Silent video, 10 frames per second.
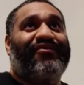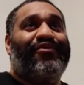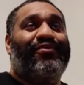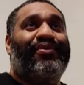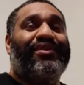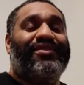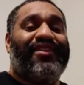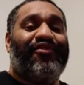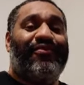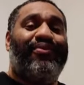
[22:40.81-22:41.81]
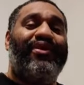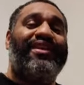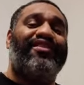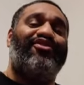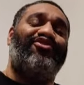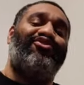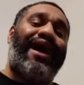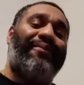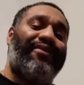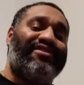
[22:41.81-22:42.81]
you're putting the
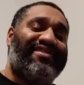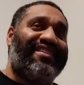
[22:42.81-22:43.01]
strap on,